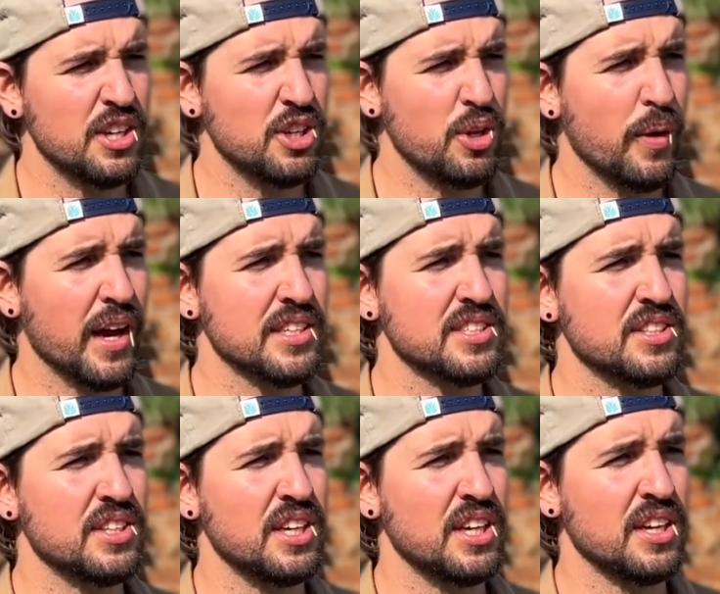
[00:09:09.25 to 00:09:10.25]
You ask
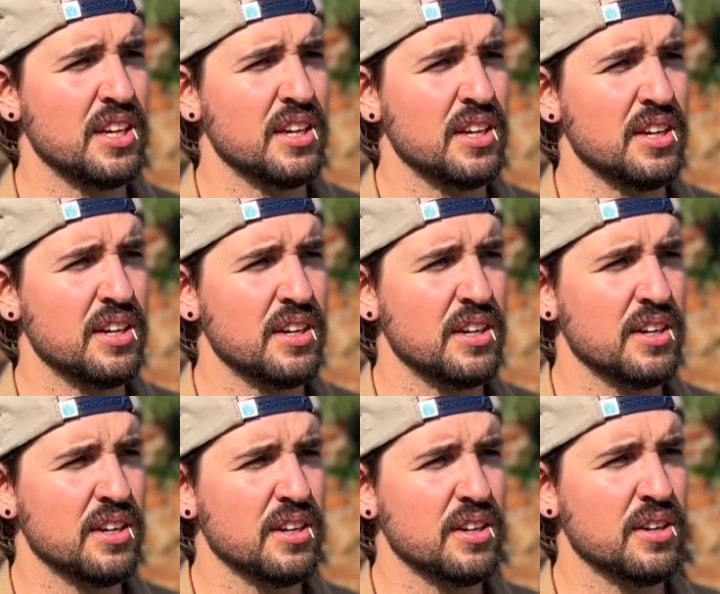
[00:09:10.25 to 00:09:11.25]
the
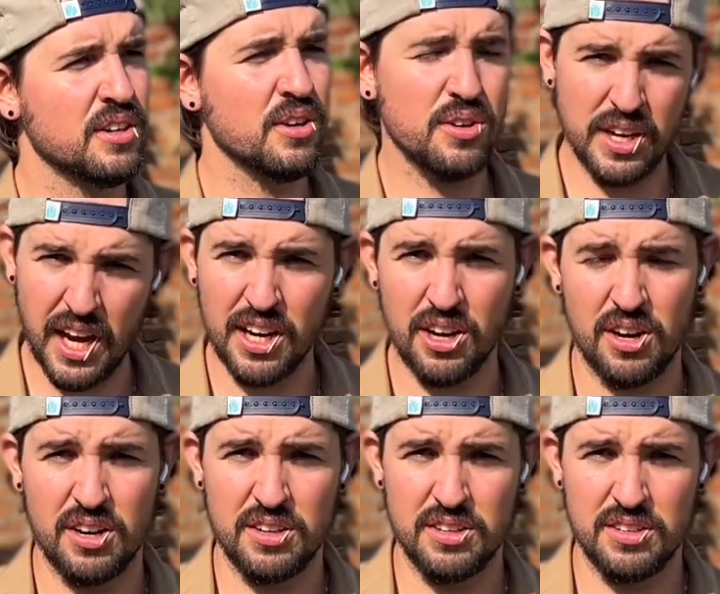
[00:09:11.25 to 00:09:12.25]
creator.